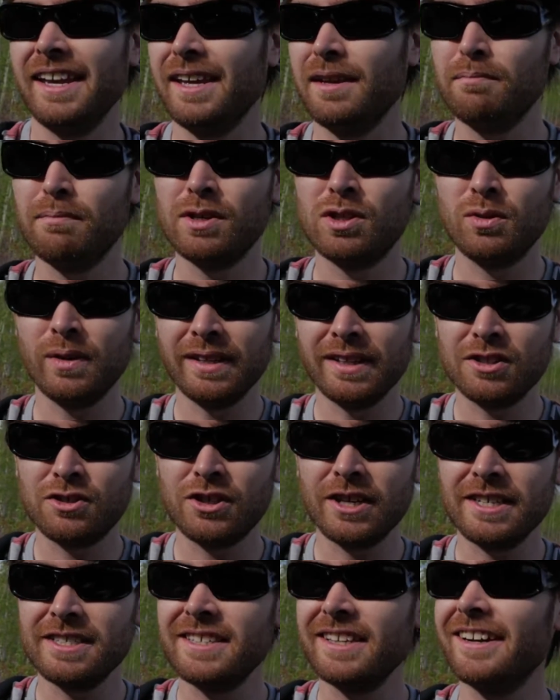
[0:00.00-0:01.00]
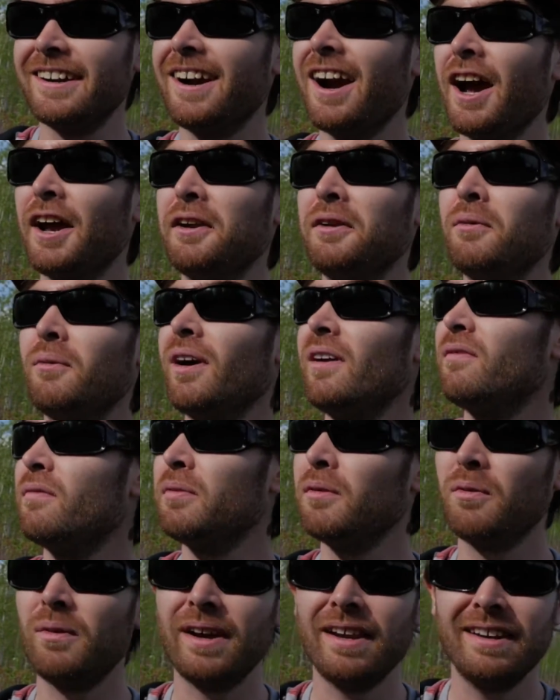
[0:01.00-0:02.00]
of in between the trees here, hiding away from
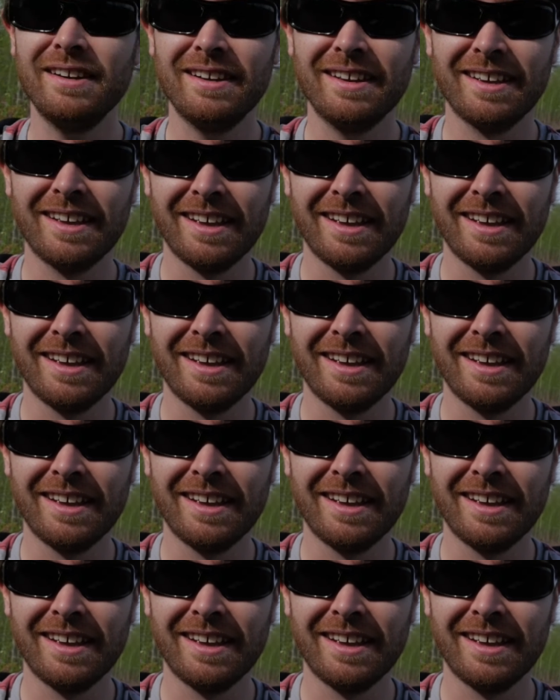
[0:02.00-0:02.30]
the wind.